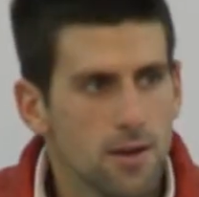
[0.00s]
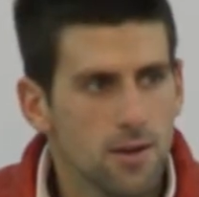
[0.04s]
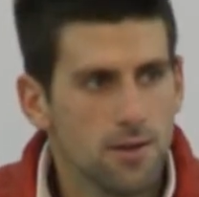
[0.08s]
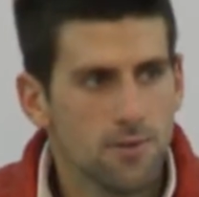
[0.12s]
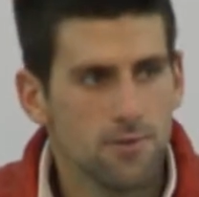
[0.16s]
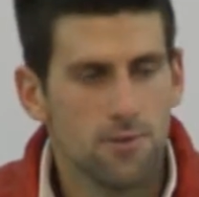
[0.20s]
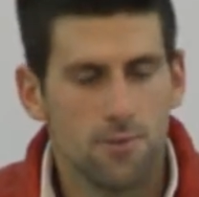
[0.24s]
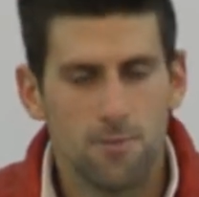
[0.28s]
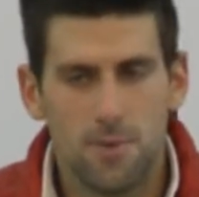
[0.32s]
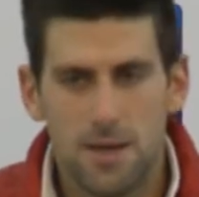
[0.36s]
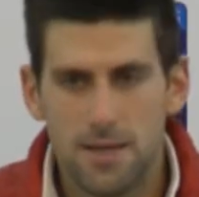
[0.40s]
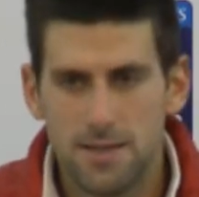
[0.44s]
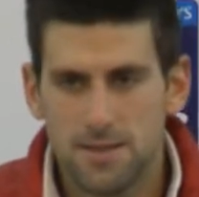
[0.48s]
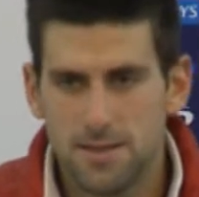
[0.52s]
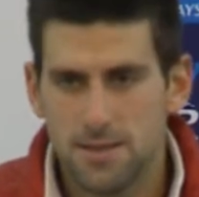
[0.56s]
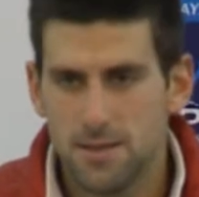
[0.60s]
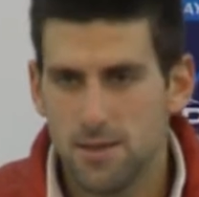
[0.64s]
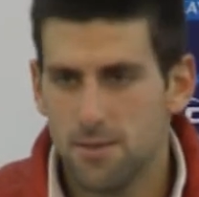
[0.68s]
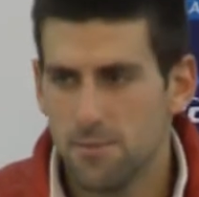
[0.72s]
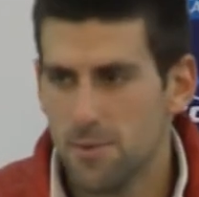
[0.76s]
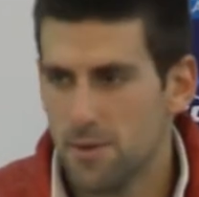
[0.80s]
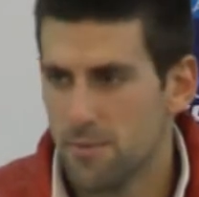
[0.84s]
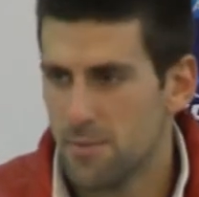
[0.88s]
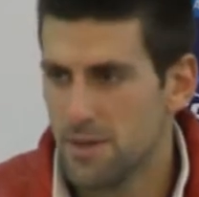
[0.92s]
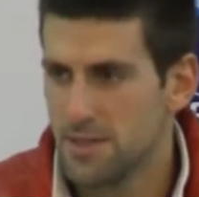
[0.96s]
for my
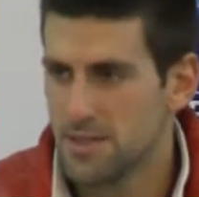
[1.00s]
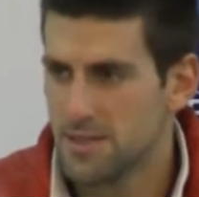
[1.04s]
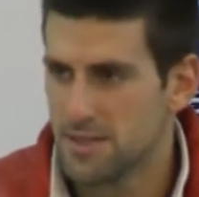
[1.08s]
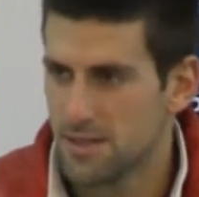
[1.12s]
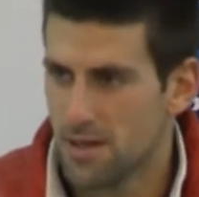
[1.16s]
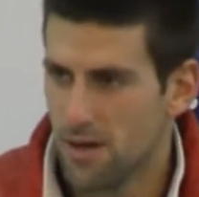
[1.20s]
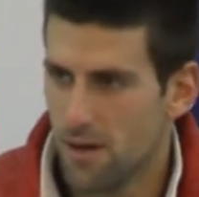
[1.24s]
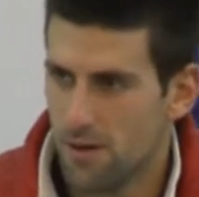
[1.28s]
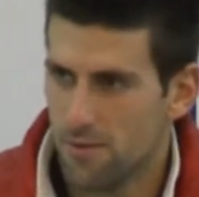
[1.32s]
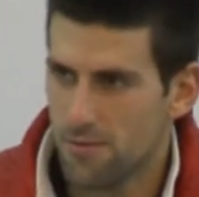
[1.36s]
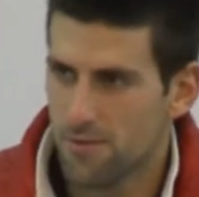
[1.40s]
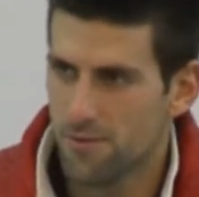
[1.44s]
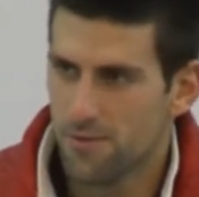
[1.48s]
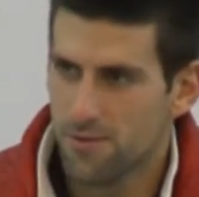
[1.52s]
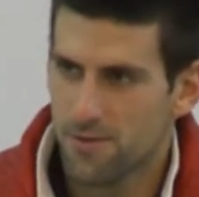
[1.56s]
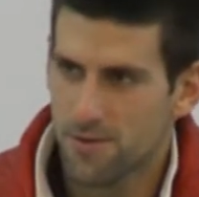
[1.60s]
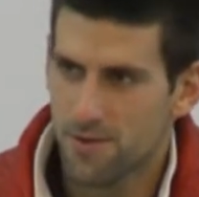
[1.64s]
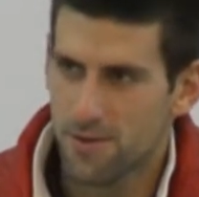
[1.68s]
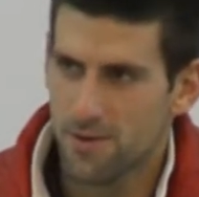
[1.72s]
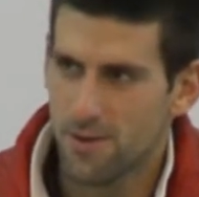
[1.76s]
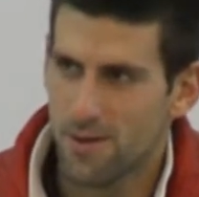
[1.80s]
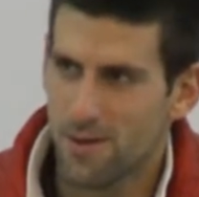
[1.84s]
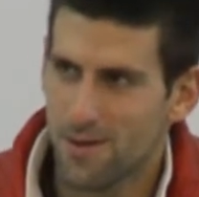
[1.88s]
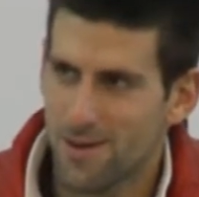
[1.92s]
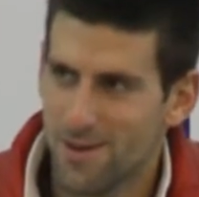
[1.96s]
team and myself
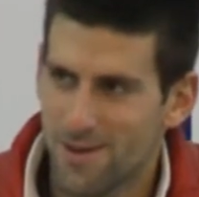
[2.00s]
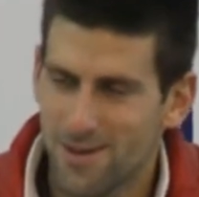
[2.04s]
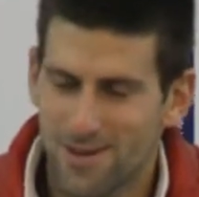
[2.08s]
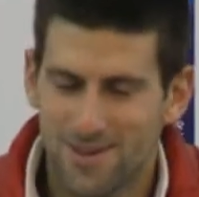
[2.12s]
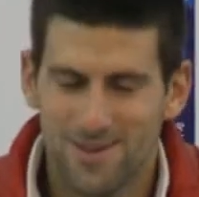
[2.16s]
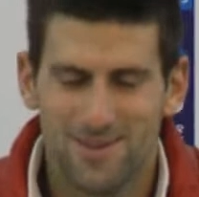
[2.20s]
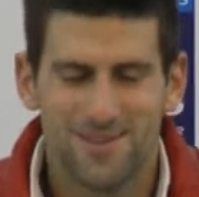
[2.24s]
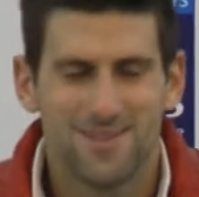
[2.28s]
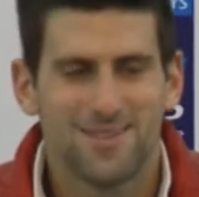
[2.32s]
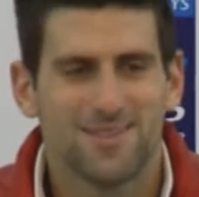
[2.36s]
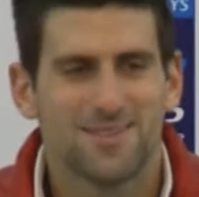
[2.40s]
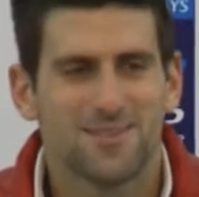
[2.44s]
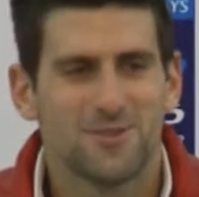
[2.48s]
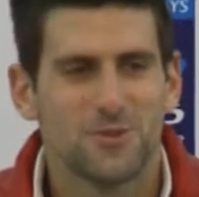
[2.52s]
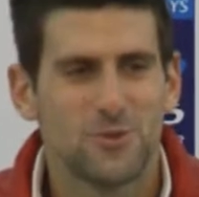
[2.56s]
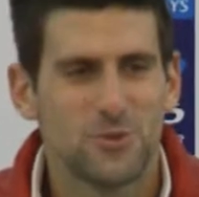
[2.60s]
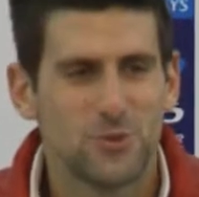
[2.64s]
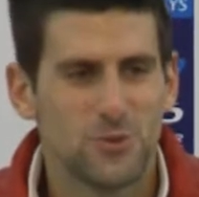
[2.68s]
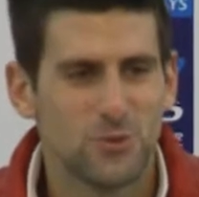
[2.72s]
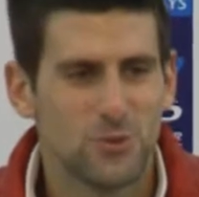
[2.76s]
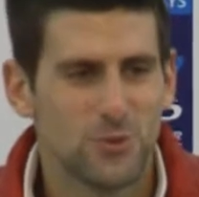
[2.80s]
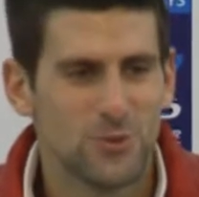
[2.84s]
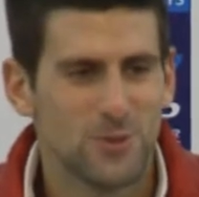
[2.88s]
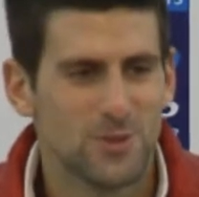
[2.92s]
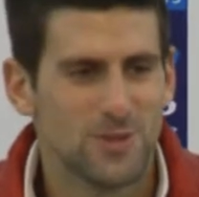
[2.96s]

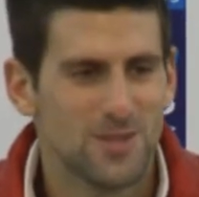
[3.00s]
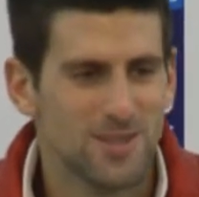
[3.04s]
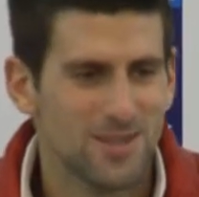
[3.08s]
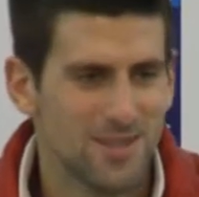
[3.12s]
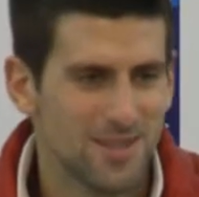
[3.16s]
to,